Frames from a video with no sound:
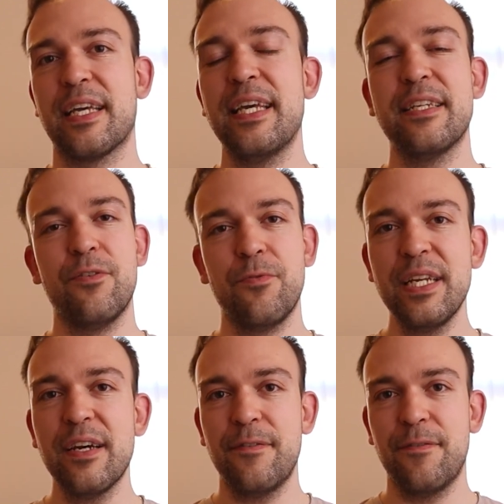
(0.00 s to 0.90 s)
Kindle
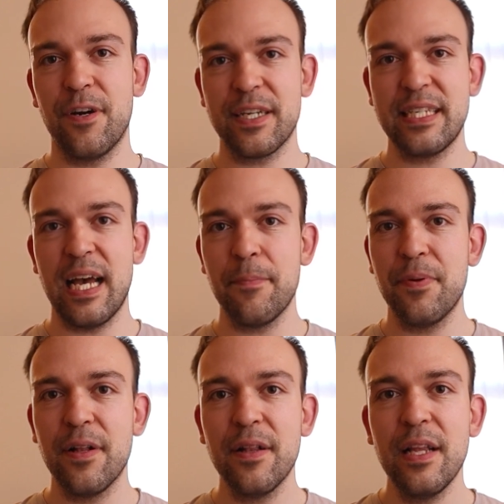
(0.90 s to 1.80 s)
reader, for
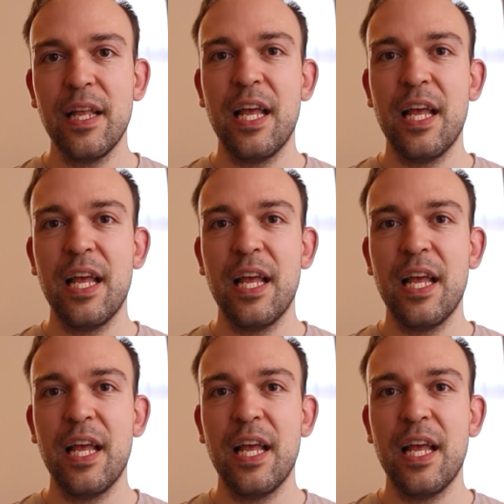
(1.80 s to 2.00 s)
example.